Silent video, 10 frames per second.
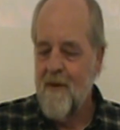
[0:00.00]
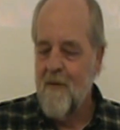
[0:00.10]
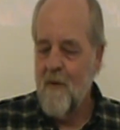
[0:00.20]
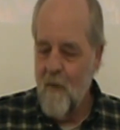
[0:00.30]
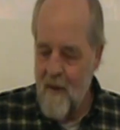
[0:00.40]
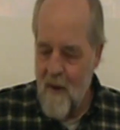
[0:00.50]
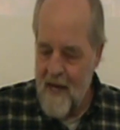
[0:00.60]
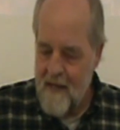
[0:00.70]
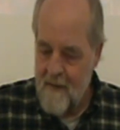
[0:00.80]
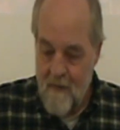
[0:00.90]
When we
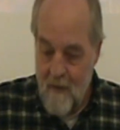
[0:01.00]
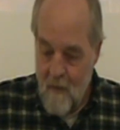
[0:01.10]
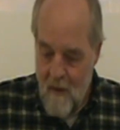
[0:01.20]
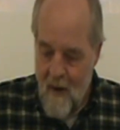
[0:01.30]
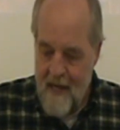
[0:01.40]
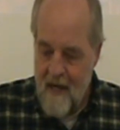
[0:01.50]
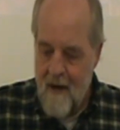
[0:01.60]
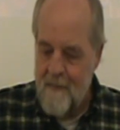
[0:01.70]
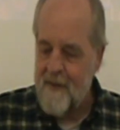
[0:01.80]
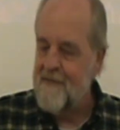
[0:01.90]
wake, when we wake
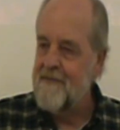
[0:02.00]
up